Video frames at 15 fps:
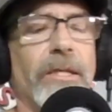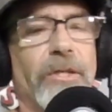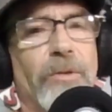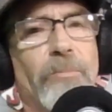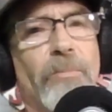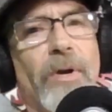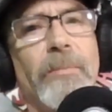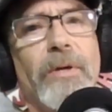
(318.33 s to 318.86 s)

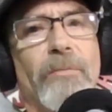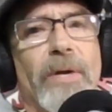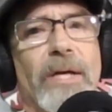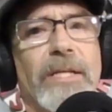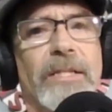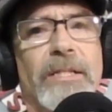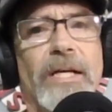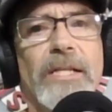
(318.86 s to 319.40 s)
you'd probably
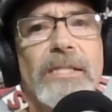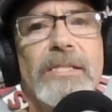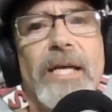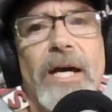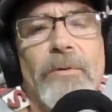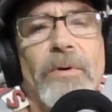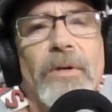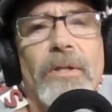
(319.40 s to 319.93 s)
recognize
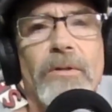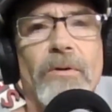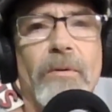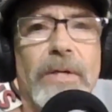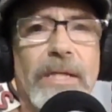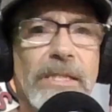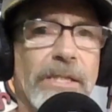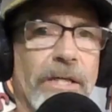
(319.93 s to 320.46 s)
that one a
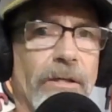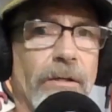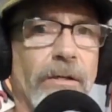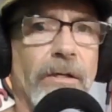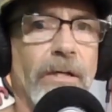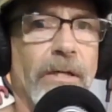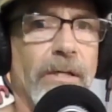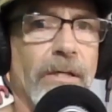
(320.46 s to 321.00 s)
little easier.